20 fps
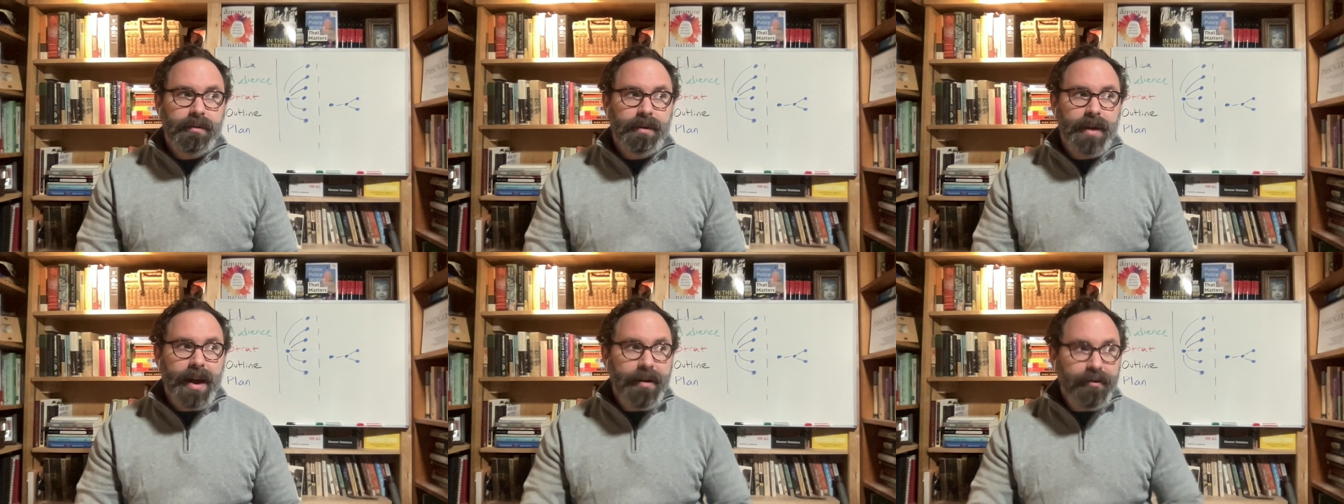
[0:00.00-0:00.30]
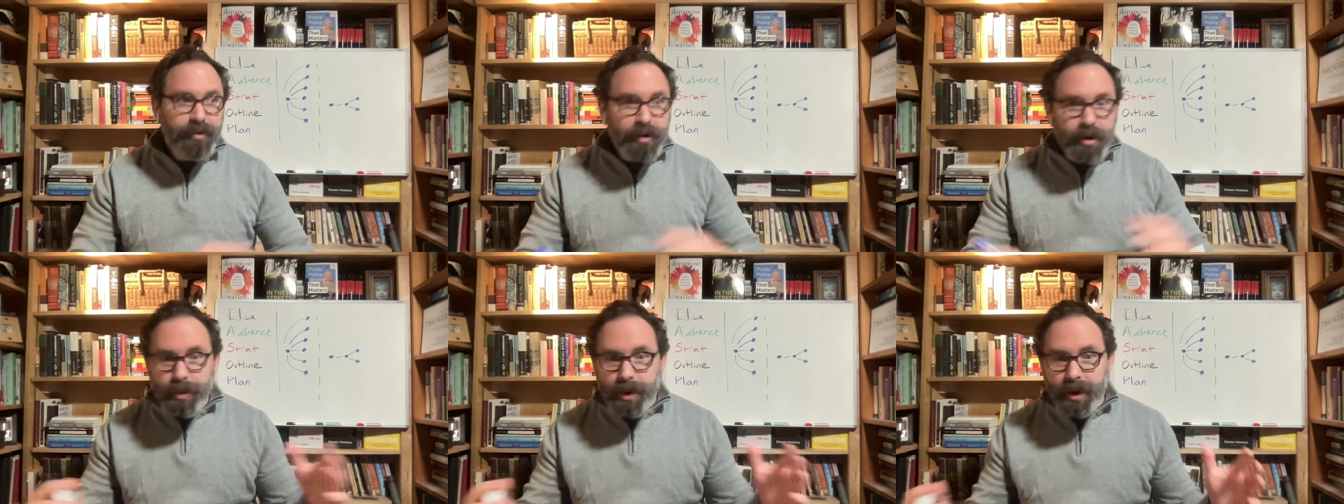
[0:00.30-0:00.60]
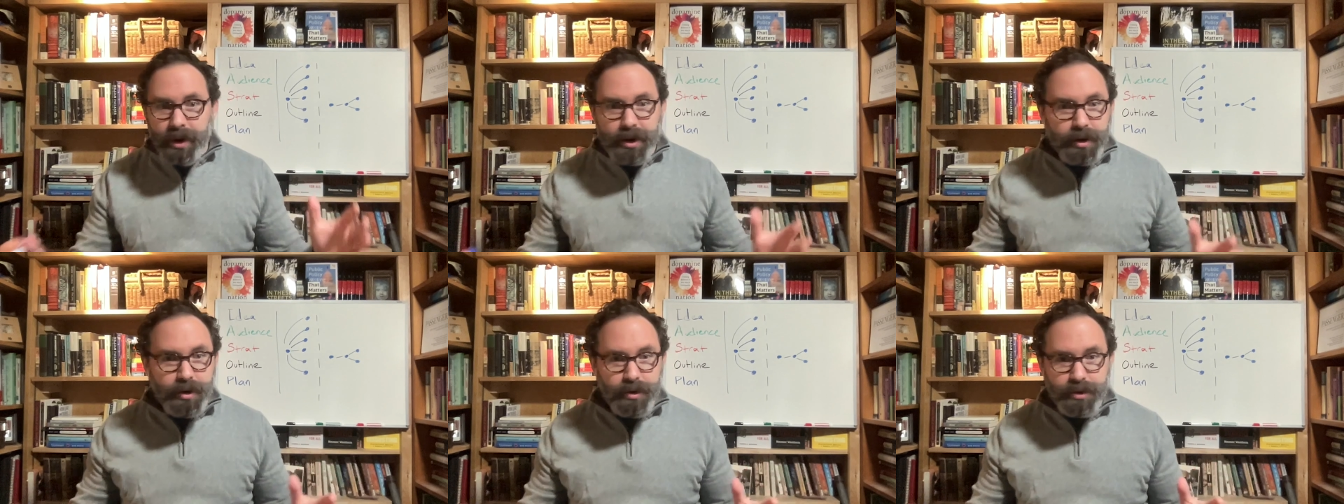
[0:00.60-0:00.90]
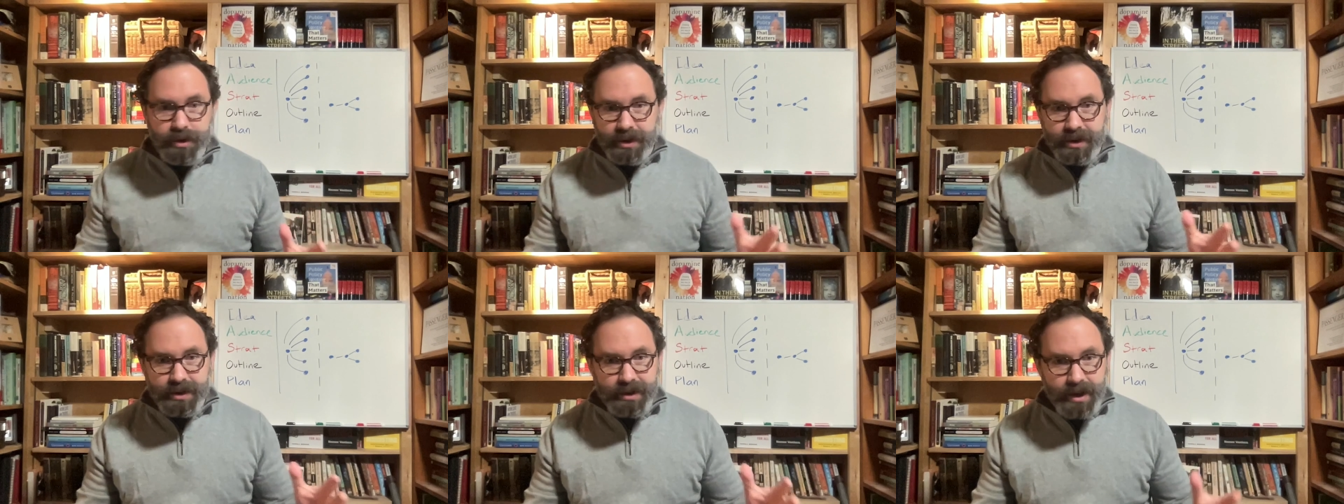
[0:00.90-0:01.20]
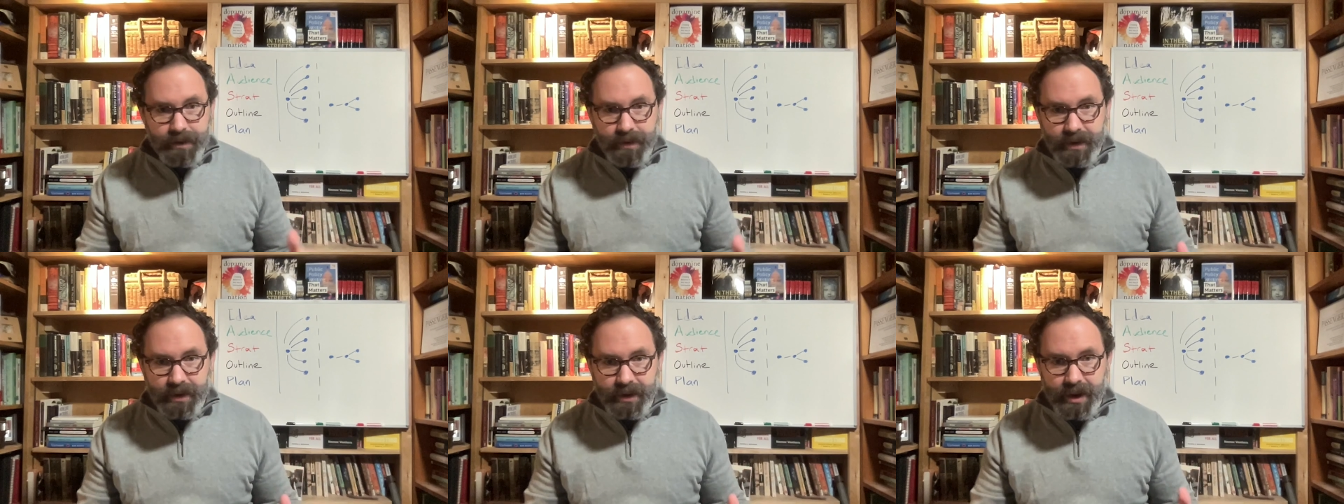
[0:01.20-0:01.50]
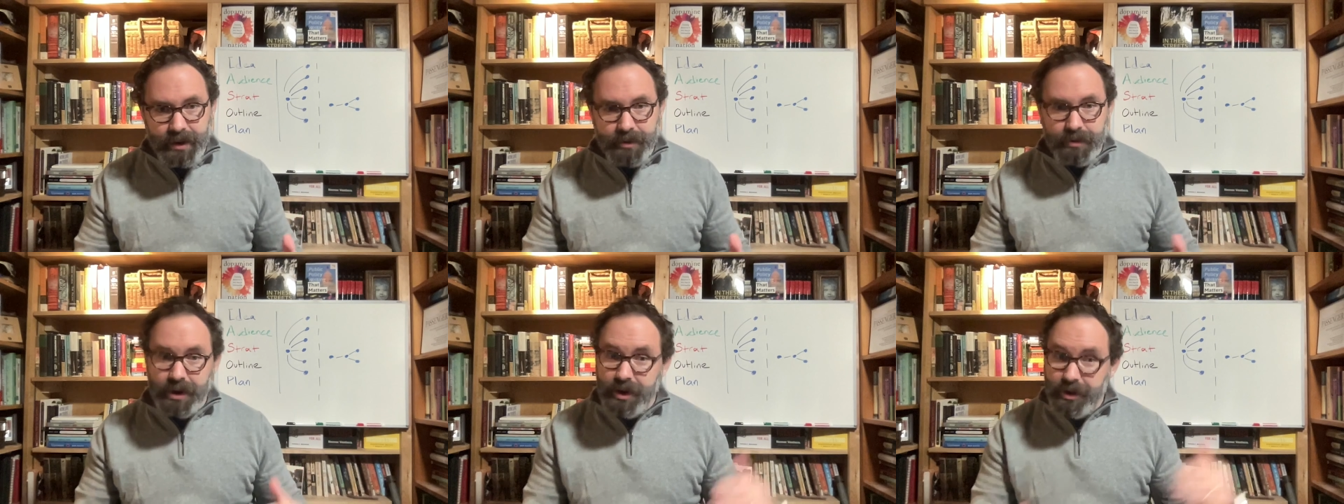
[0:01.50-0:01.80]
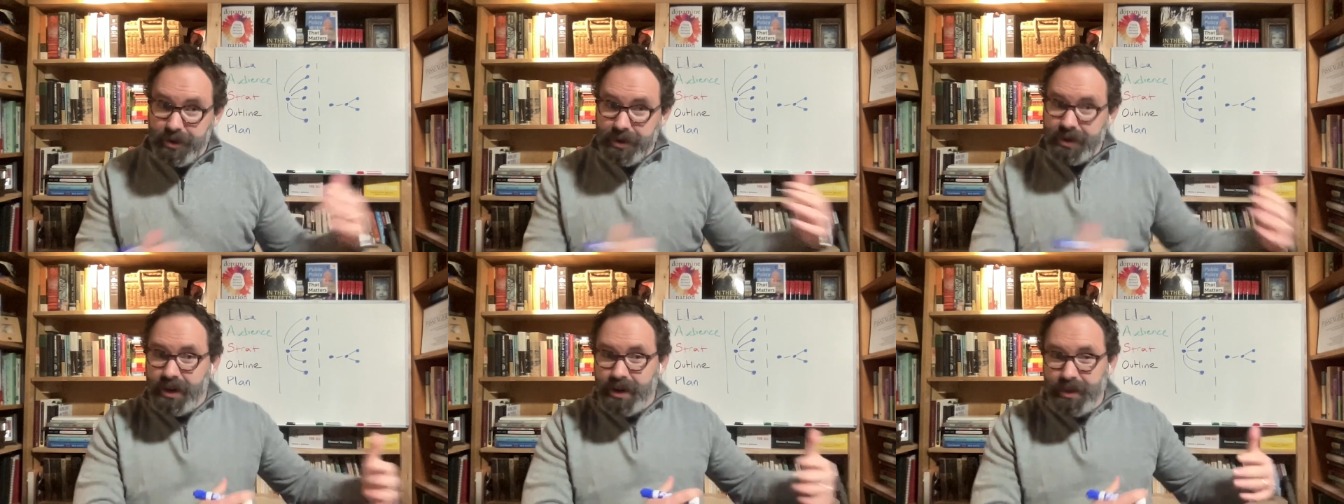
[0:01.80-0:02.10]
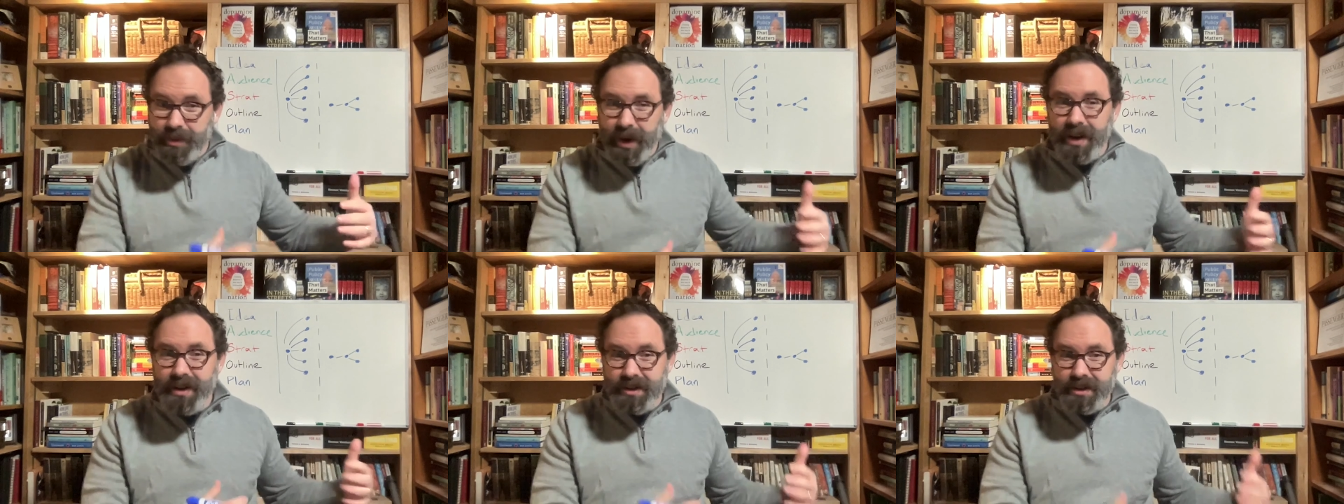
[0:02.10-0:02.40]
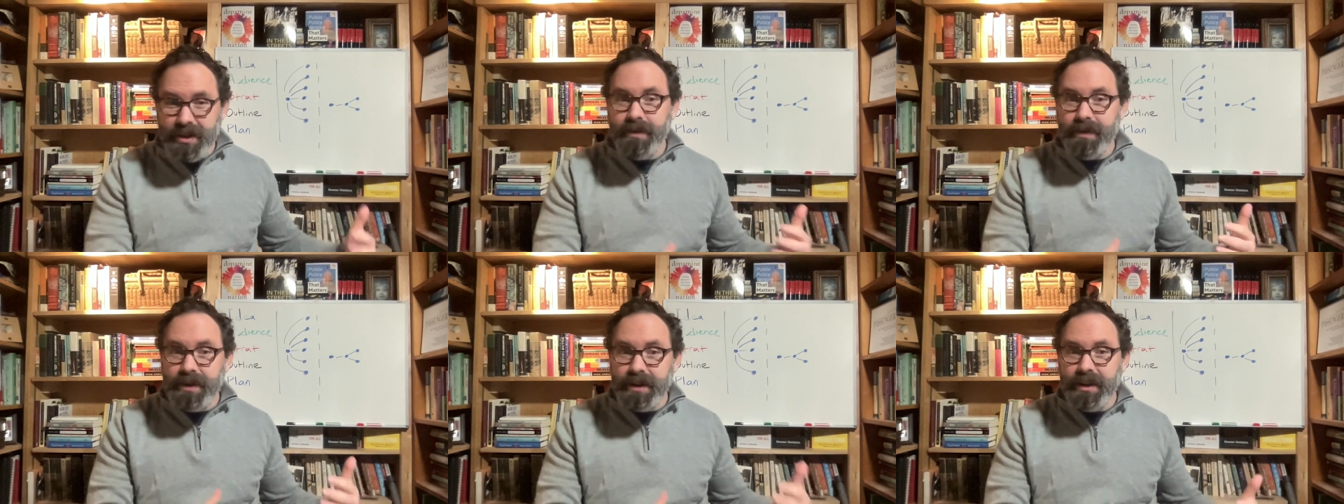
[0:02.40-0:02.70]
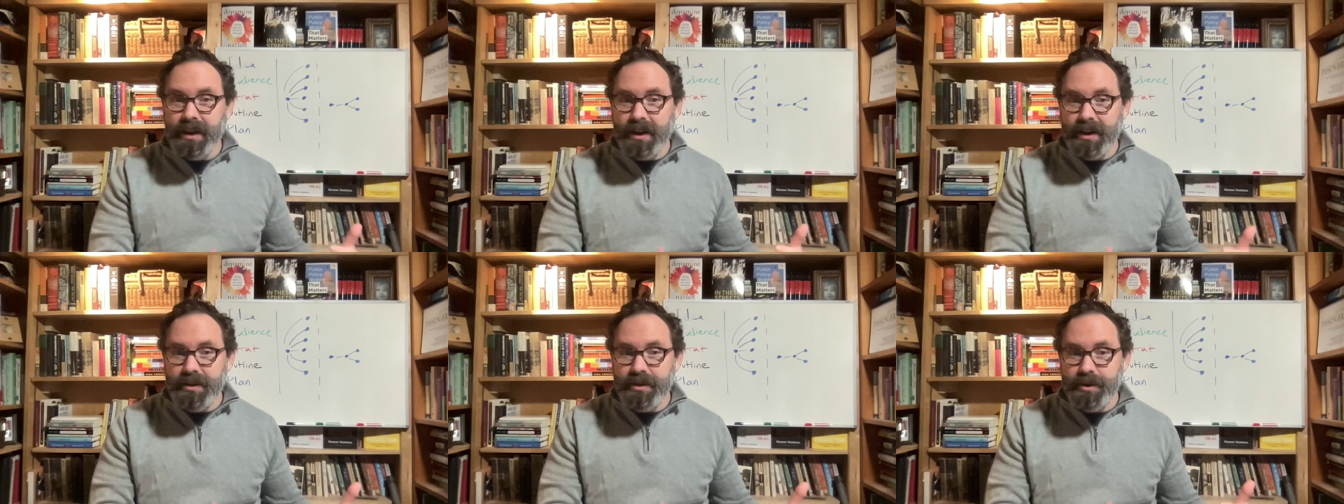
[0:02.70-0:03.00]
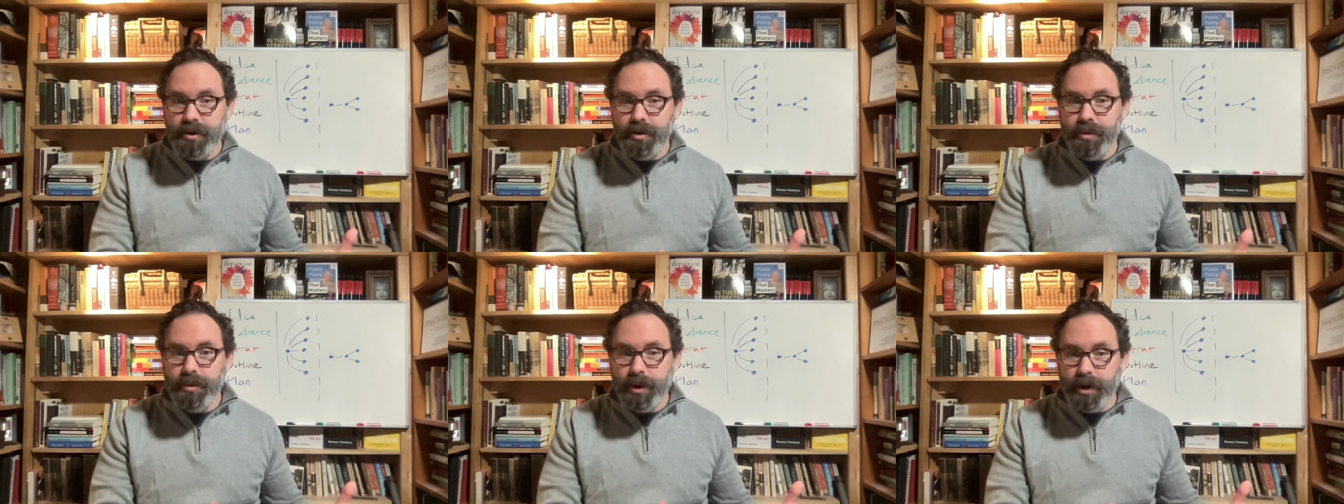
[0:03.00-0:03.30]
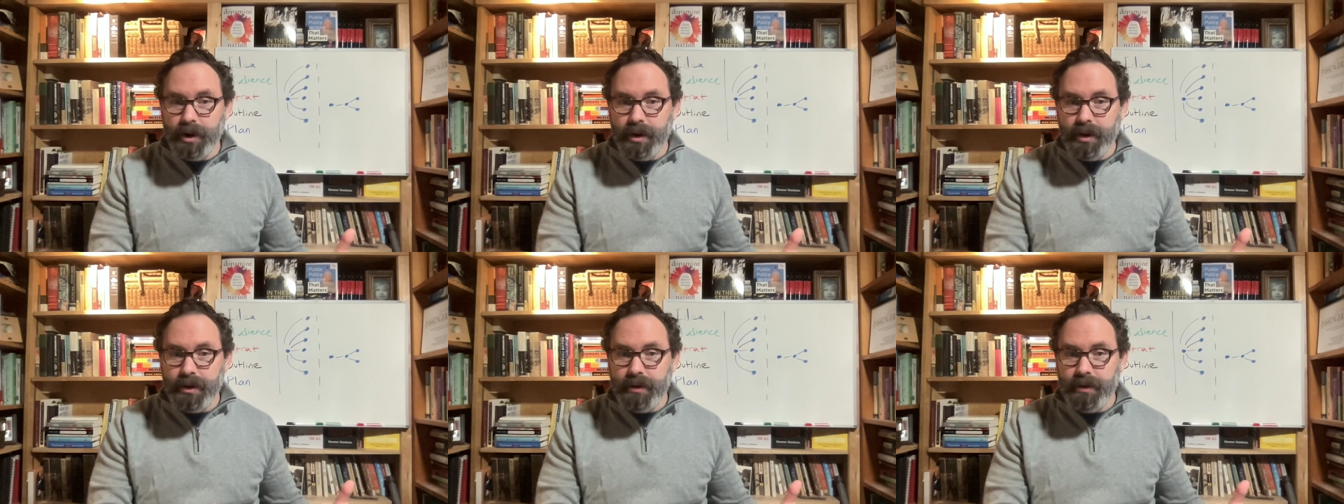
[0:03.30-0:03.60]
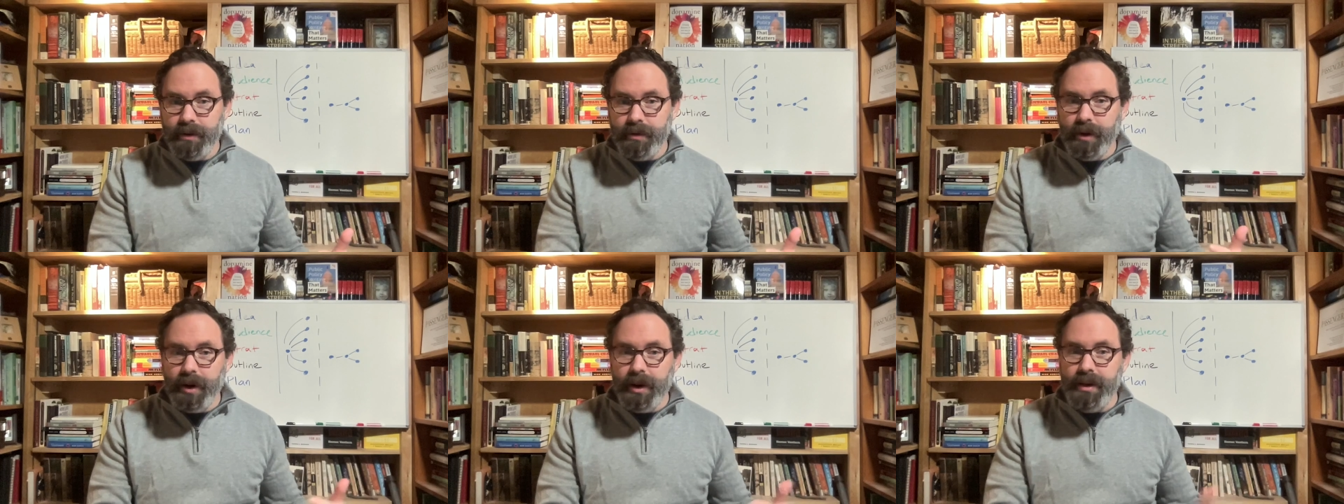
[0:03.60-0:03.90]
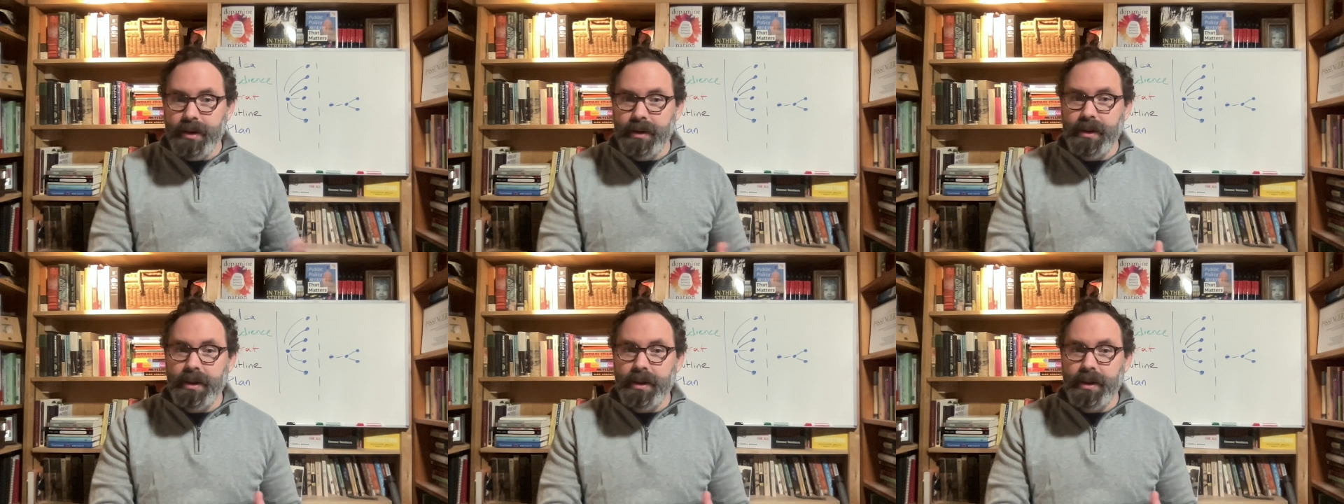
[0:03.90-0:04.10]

everybody who's a Stephen King reader is going to buy Stephen King's new book, right?